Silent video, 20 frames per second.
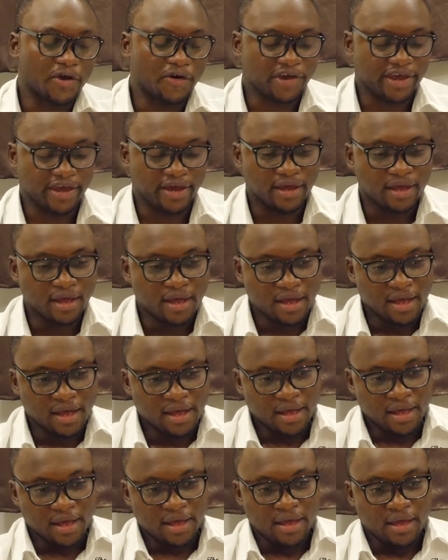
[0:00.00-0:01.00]
Okay,
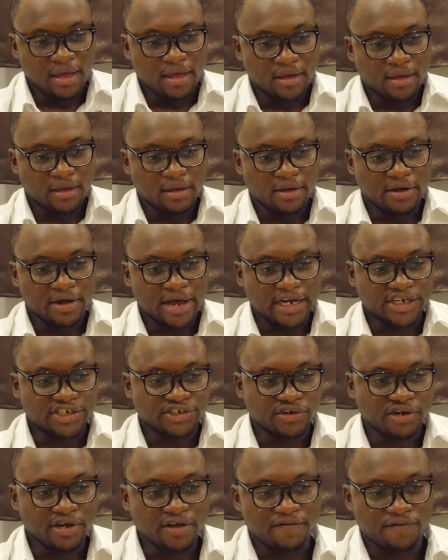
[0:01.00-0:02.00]

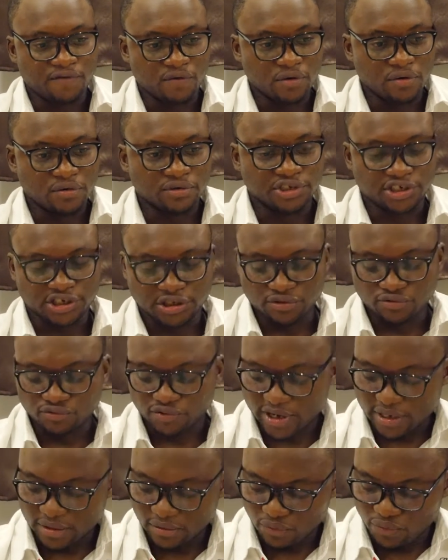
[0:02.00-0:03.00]
actually for
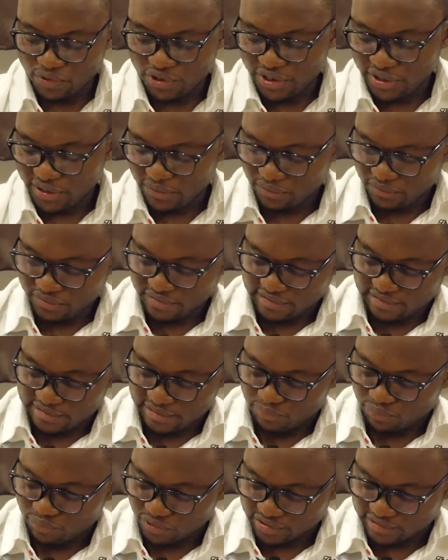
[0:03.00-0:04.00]
children, we use the
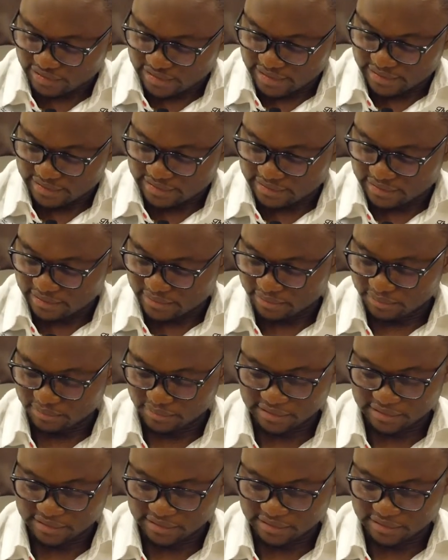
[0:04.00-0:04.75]
bracelet.